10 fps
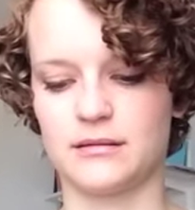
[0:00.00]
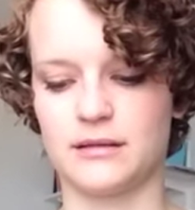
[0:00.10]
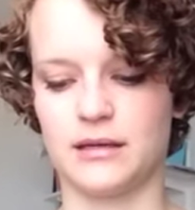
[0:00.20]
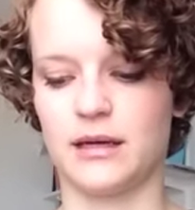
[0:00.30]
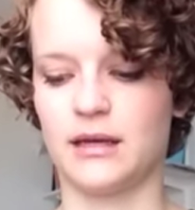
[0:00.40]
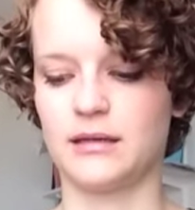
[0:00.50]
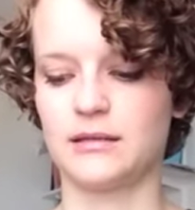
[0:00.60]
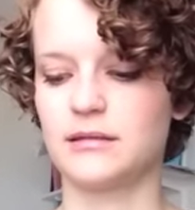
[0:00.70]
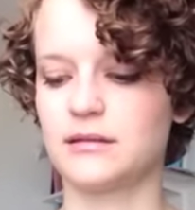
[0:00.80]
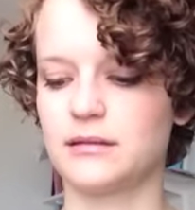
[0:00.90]

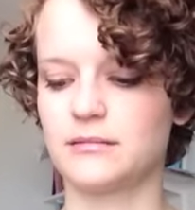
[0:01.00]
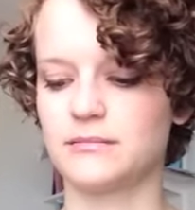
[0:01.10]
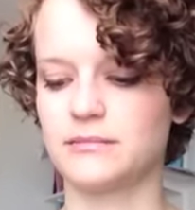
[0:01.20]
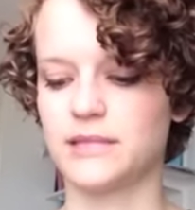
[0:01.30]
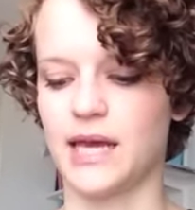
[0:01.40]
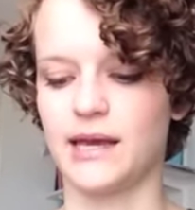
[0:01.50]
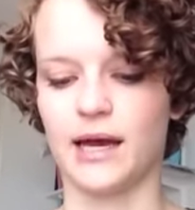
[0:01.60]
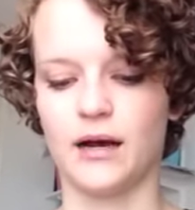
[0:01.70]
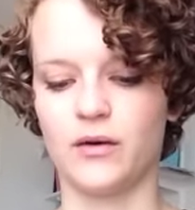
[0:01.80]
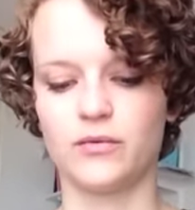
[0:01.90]
and take
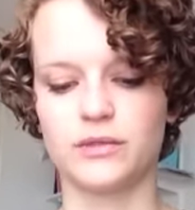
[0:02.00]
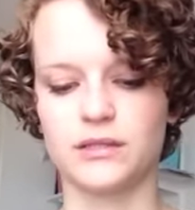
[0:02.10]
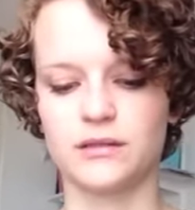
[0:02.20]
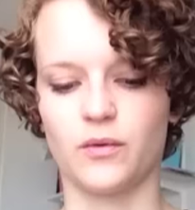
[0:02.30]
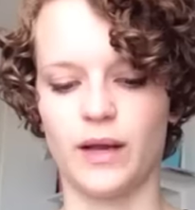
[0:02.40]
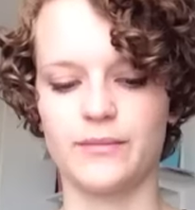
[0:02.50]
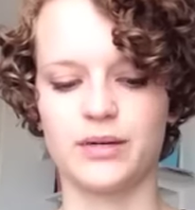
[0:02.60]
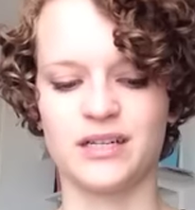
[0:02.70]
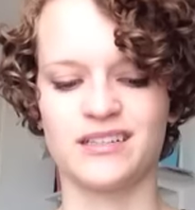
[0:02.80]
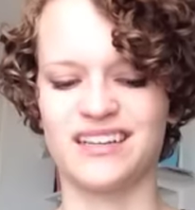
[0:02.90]
out the white
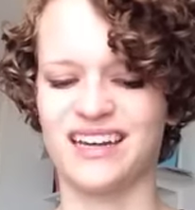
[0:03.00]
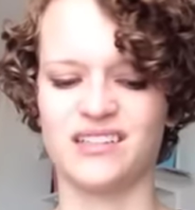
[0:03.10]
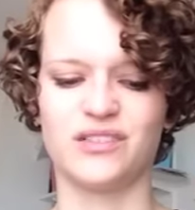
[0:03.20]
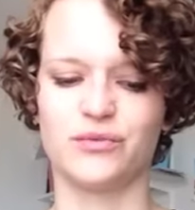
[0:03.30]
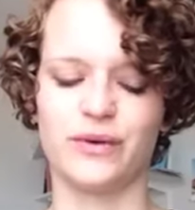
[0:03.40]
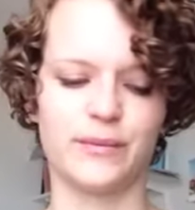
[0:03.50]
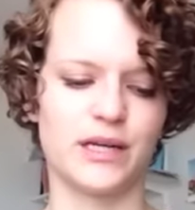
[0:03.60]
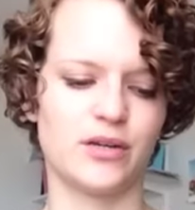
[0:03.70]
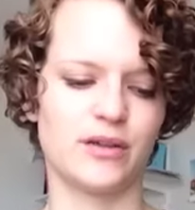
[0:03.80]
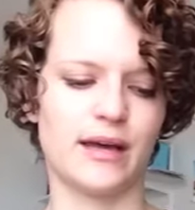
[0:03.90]
part. I don't know if I'm going
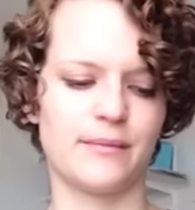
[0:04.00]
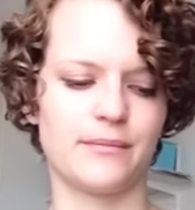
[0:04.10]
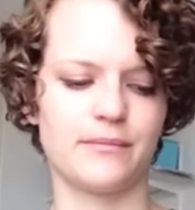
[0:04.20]
to do that.